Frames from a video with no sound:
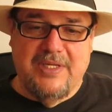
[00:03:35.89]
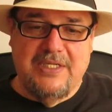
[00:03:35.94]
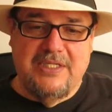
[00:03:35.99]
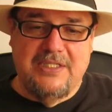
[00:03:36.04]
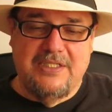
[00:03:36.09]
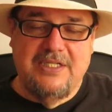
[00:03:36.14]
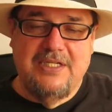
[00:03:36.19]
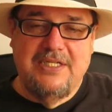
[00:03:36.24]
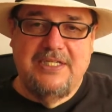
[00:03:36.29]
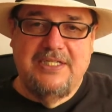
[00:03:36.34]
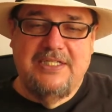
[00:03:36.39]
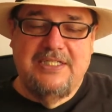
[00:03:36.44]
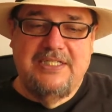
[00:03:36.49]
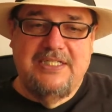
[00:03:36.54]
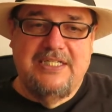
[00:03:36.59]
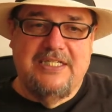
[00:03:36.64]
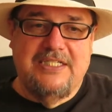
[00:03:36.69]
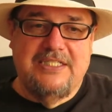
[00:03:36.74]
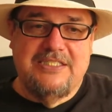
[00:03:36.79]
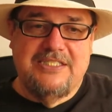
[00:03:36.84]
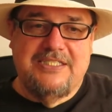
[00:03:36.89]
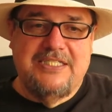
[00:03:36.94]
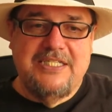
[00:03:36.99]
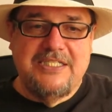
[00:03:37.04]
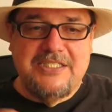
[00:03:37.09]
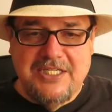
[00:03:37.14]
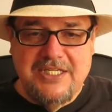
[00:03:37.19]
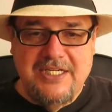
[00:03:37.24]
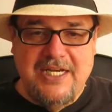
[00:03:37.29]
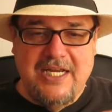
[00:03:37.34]
and as
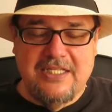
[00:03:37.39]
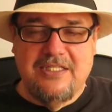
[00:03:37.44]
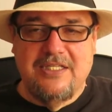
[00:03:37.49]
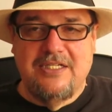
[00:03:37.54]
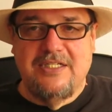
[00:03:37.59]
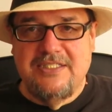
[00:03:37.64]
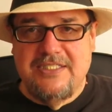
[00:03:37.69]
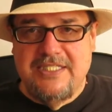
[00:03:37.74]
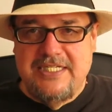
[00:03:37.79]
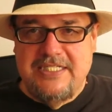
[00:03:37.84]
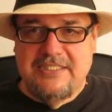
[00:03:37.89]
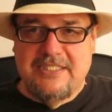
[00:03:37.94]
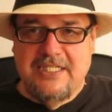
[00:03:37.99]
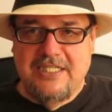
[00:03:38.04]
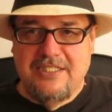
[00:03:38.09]
disconnected as these